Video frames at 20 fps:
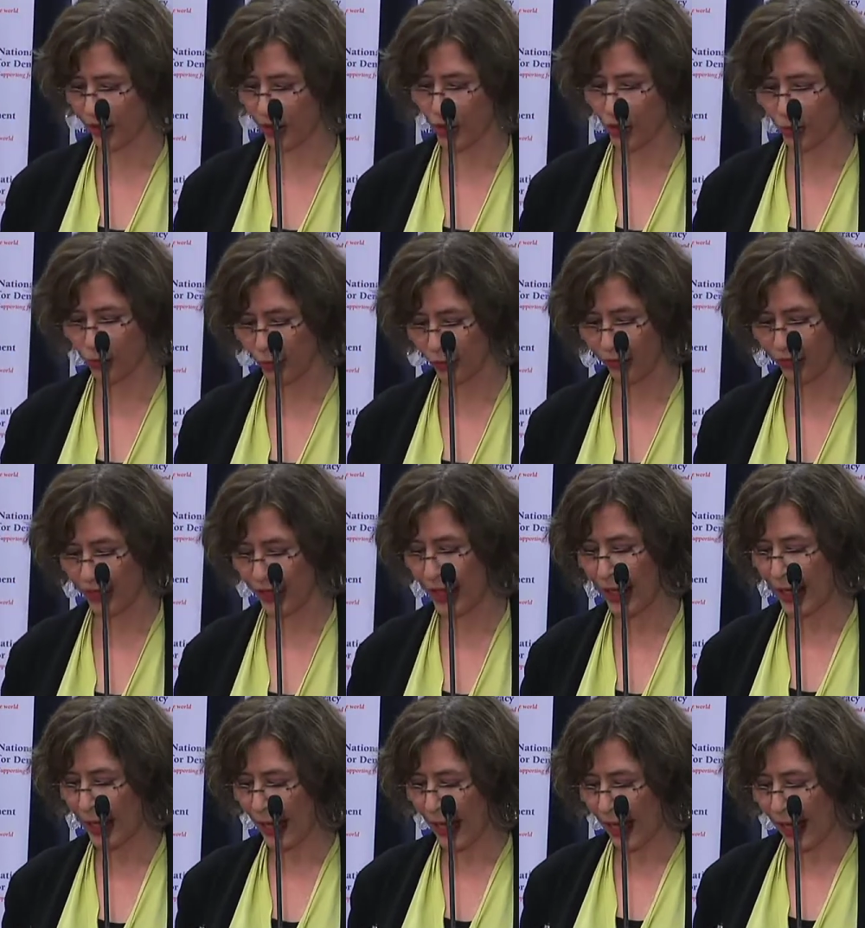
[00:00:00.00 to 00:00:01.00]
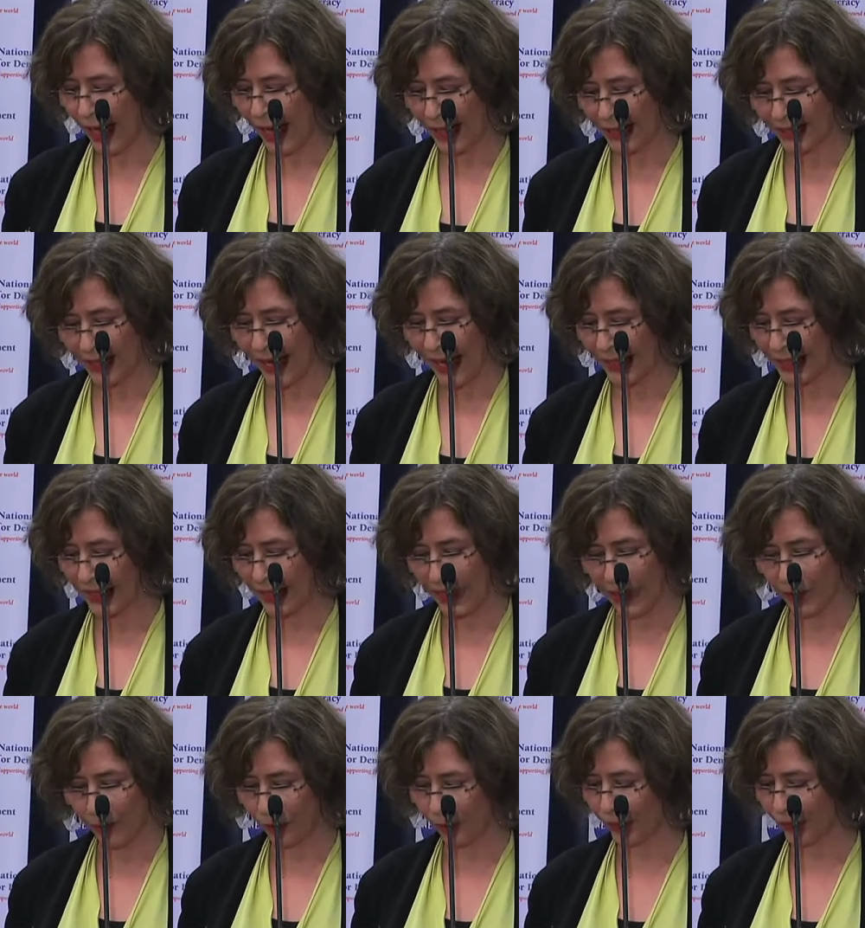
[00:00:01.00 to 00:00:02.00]
this movie. And
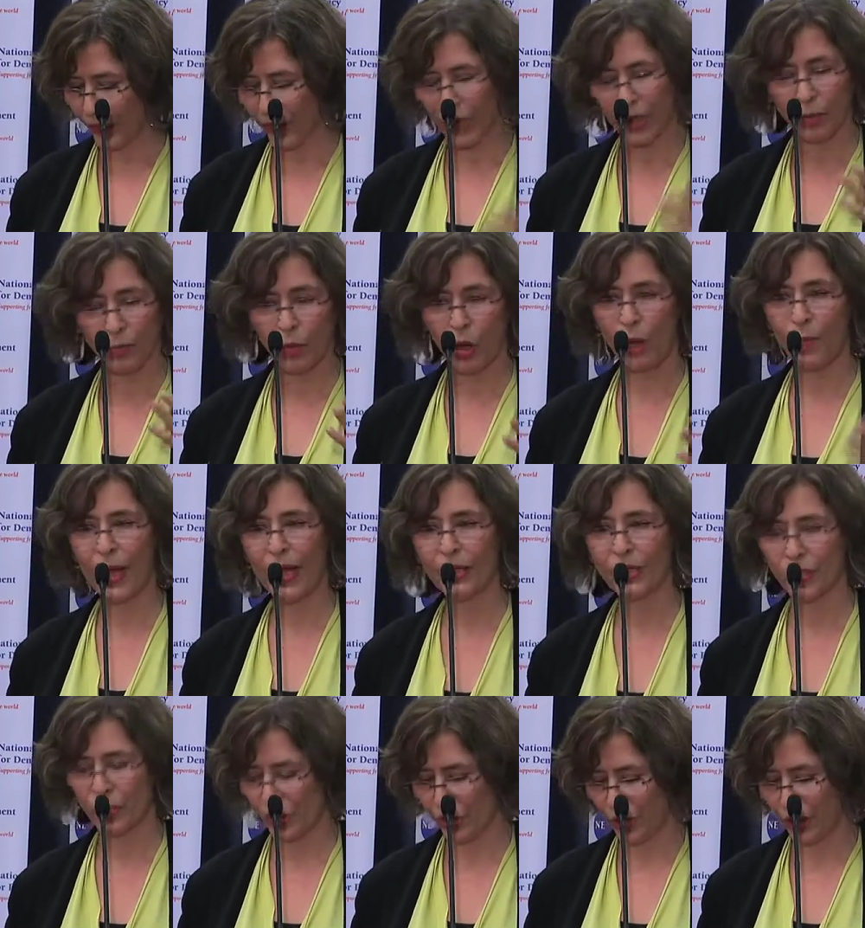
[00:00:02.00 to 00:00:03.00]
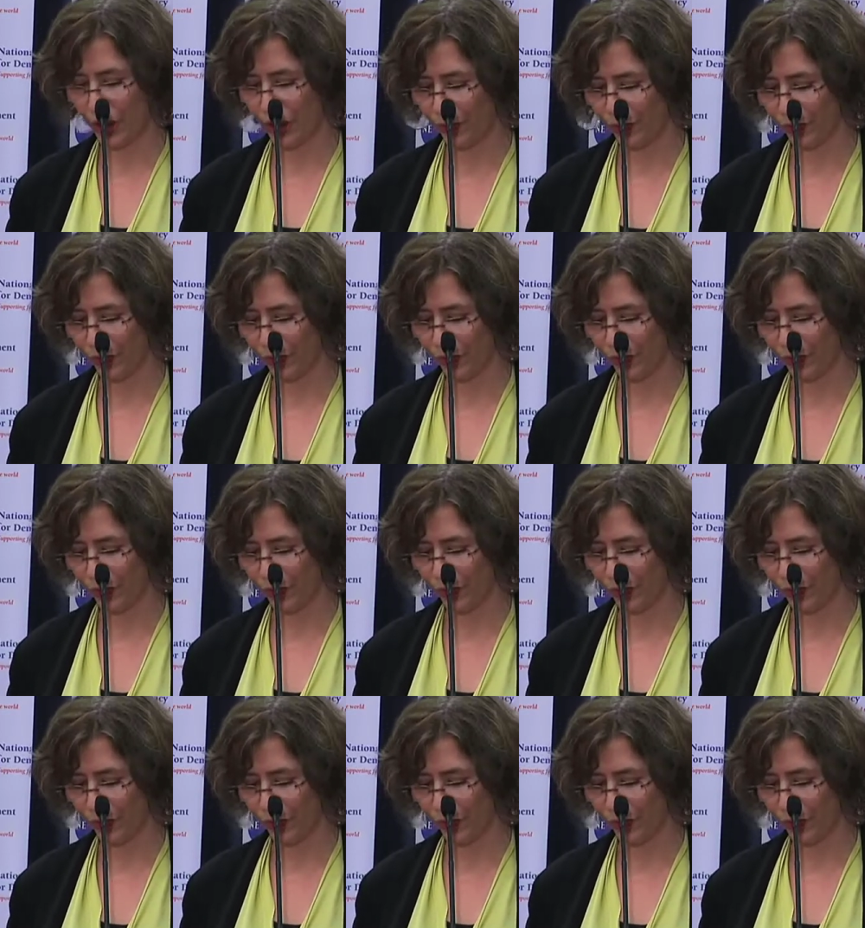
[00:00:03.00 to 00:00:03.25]
Babak's